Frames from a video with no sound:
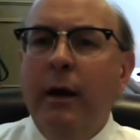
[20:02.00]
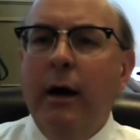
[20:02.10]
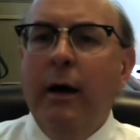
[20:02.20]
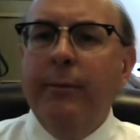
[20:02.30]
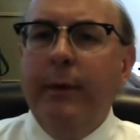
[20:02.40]

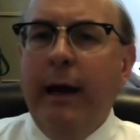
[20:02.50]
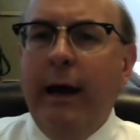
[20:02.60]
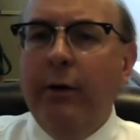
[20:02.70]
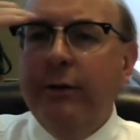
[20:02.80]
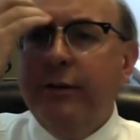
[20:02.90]

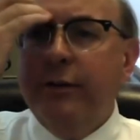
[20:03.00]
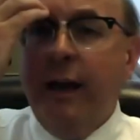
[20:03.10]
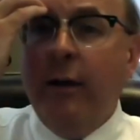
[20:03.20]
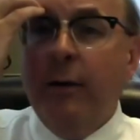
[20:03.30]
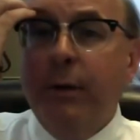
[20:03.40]
How does a
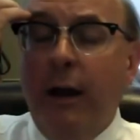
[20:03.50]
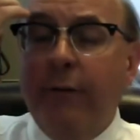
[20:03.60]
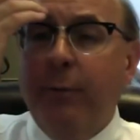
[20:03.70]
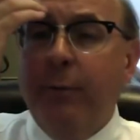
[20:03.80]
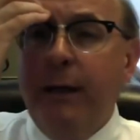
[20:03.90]
town apply
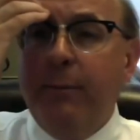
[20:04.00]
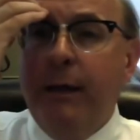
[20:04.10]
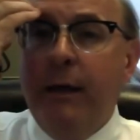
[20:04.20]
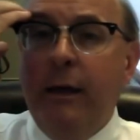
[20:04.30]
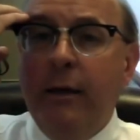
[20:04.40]
for
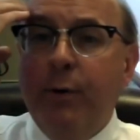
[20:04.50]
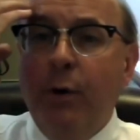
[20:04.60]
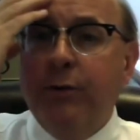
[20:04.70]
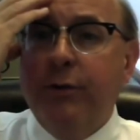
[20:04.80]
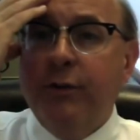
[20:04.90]
PPE and
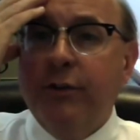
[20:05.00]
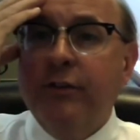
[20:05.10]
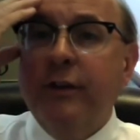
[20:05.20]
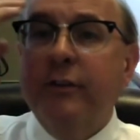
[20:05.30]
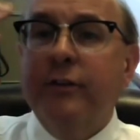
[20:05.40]
postage
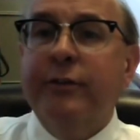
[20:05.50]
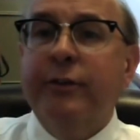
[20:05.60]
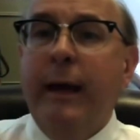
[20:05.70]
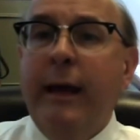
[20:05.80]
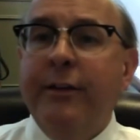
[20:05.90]
assistance?
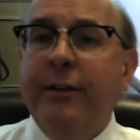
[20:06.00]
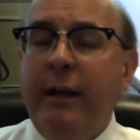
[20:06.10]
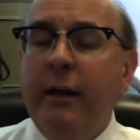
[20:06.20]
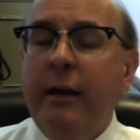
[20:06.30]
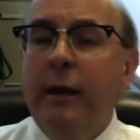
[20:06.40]
From
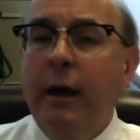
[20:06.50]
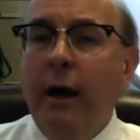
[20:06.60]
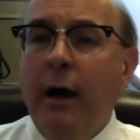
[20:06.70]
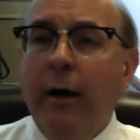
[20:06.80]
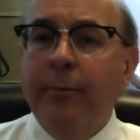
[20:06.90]
Anthony.
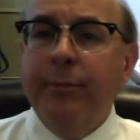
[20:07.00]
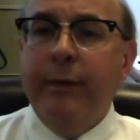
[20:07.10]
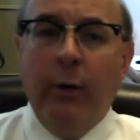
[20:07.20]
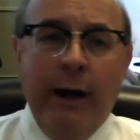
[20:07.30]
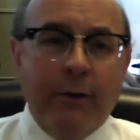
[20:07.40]

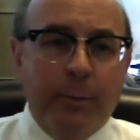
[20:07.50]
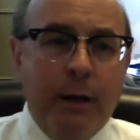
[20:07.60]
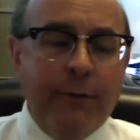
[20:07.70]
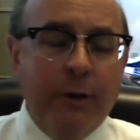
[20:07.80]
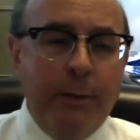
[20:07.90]
They don't have to
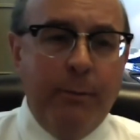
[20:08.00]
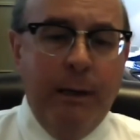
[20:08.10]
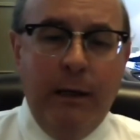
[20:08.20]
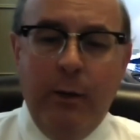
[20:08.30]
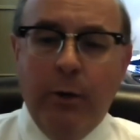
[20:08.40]
apply for the
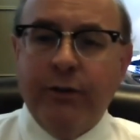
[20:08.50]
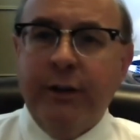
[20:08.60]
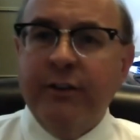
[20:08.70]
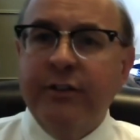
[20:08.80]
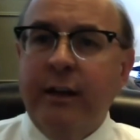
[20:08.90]
PPE. We're just
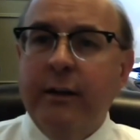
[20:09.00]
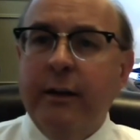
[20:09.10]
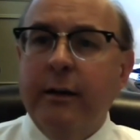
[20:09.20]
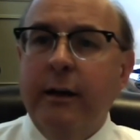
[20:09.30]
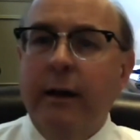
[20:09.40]
going to send
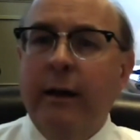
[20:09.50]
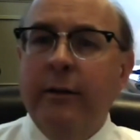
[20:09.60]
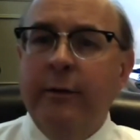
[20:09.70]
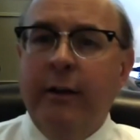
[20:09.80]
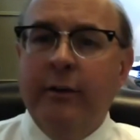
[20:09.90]
it.
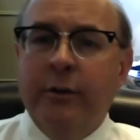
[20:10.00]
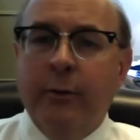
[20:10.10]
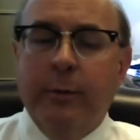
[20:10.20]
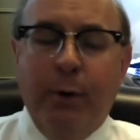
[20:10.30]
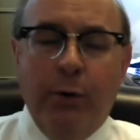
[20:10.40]
And in
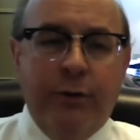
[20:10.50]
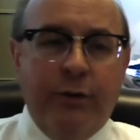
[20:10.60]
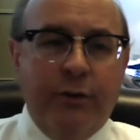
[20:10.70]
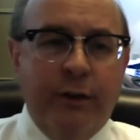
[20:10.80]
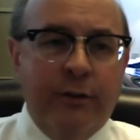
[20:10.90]
terms of
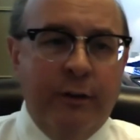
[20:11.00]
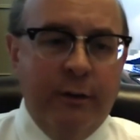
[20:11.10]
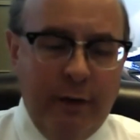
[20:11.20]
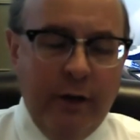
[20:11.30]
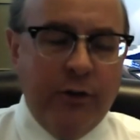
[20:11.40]
postage
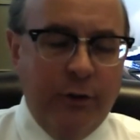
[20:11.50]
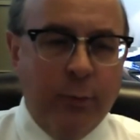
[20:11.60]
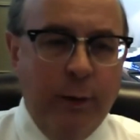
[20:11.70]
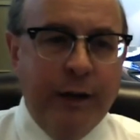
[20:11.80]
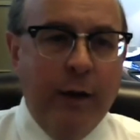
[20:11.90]
assistance, they should just
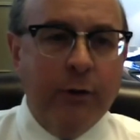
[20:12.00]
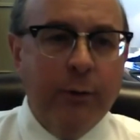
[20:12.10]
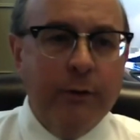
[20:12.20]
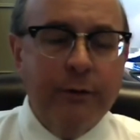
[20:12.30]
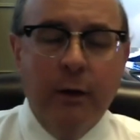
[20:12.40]
reach out to
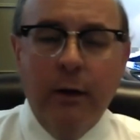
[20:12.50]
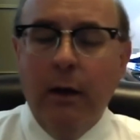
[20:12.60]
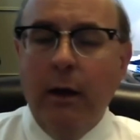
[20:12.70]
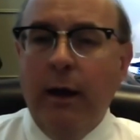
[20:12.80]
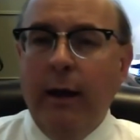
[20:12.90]
us,
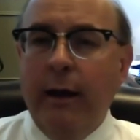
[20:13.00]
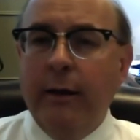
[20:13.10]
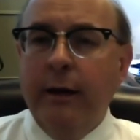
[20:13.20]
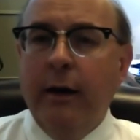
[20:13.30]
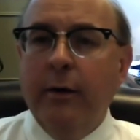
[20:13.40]

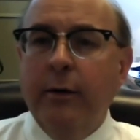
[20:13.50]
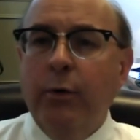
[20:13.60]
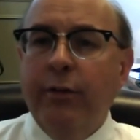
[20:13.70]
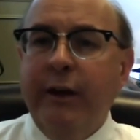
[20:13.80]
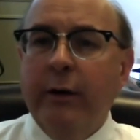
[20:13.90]
and
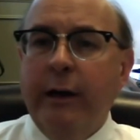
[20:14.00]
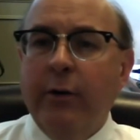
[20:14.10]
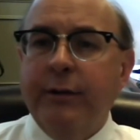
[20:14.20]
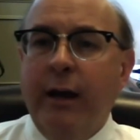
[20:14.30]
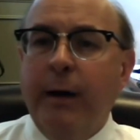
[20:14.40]
we'll figure it
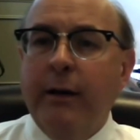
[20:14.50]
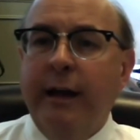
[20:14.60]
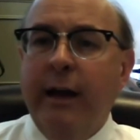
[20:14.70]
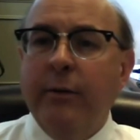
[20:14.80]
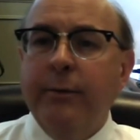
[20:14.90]
out town by
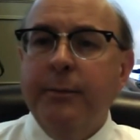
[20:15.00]
town.